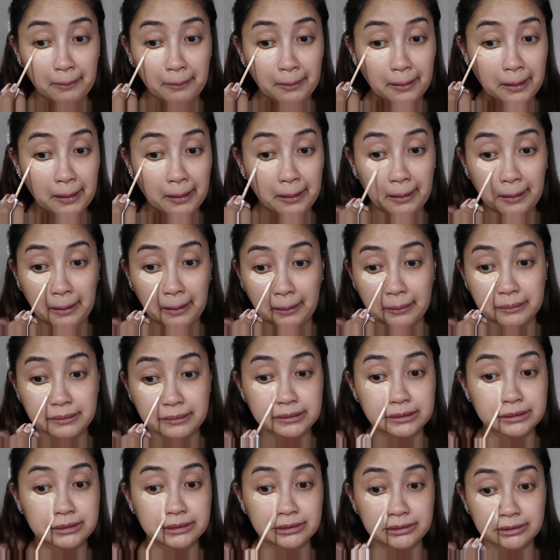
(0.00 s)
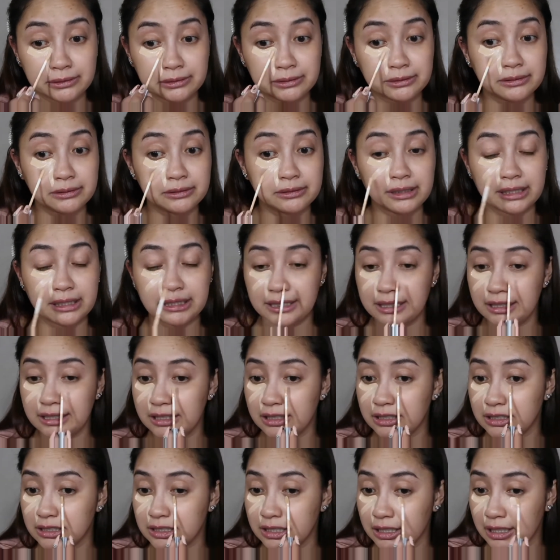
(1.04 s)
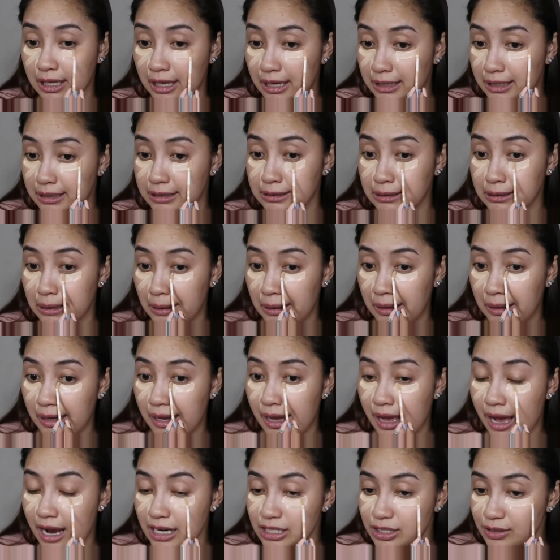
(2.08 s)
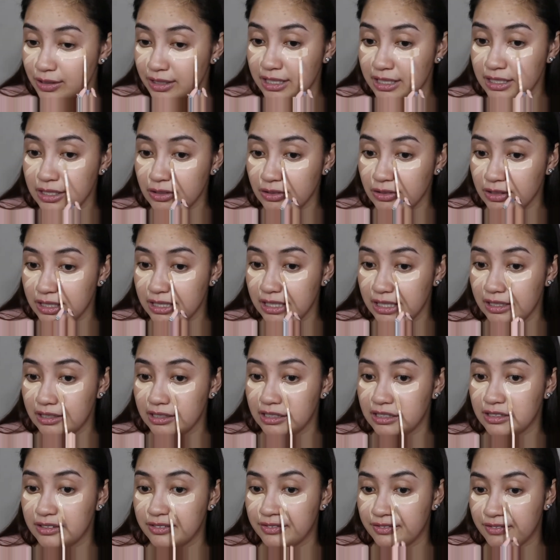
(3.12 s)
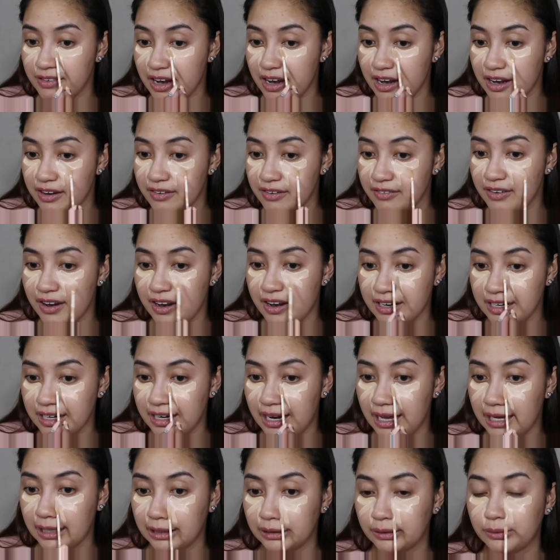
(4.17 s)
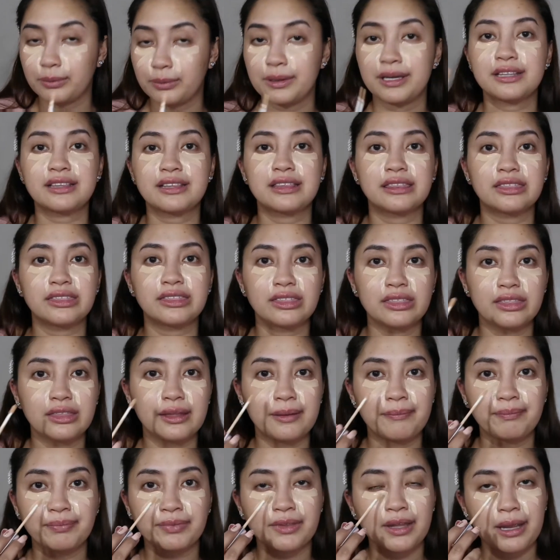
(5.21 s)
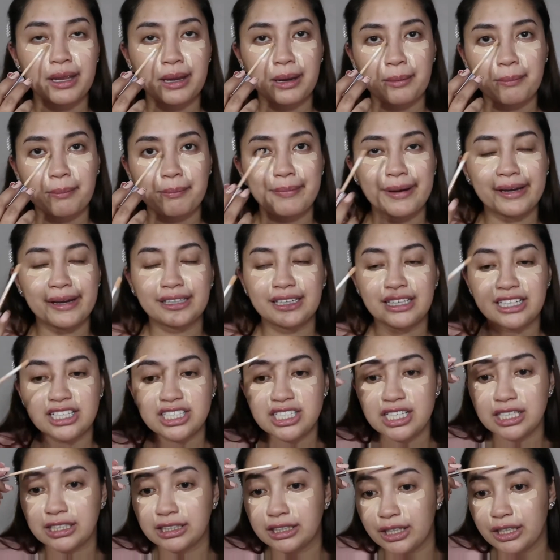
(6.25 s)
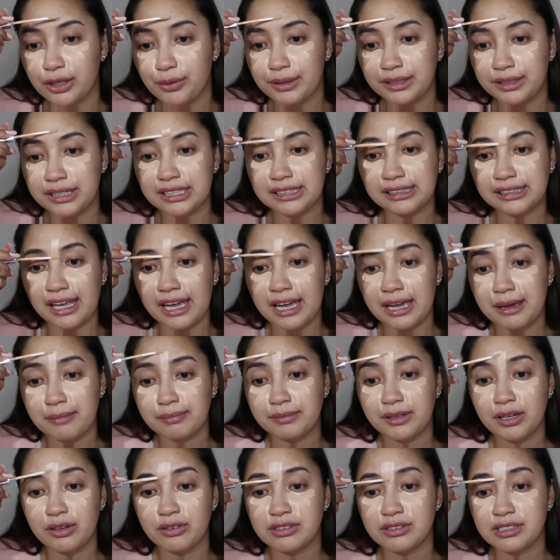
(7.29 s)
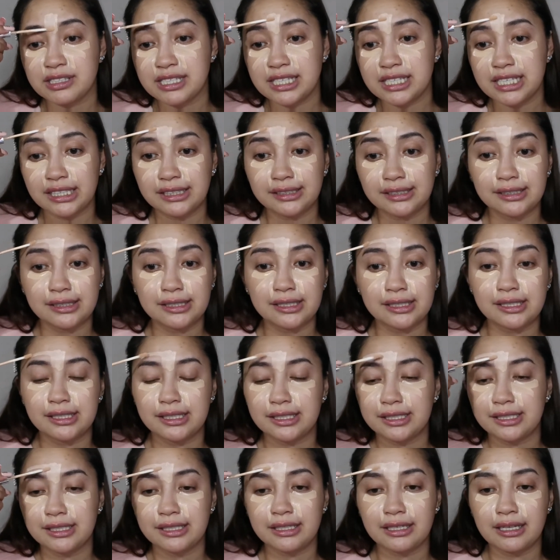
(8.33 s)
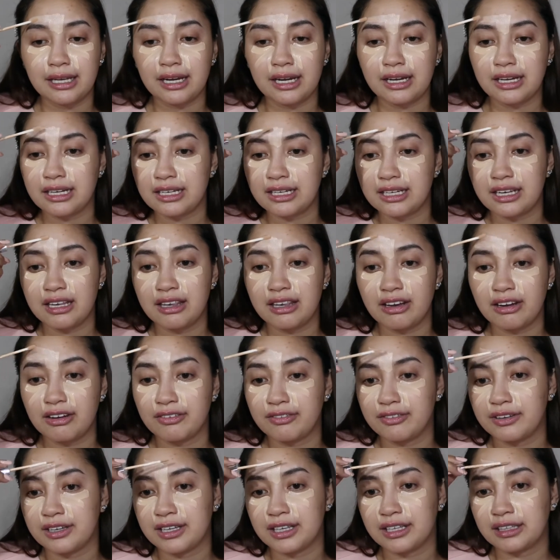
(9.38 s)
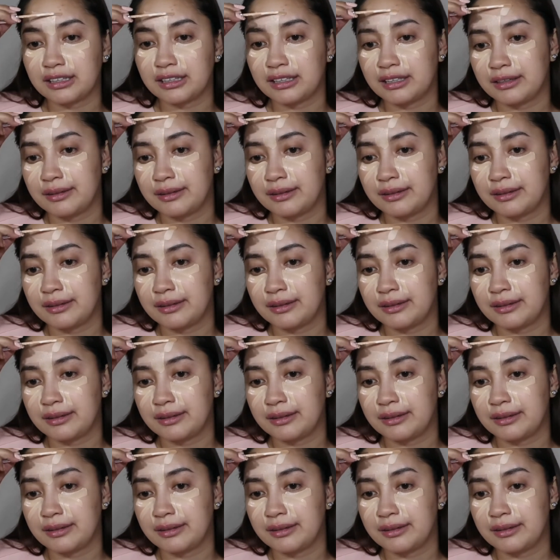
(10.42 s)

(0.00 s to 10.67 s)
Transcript: Yan. So ganyan lang siya, guys. Actually, this concealer is very very lightweight. Para lang siyang liquidy type na concealer. I really love it.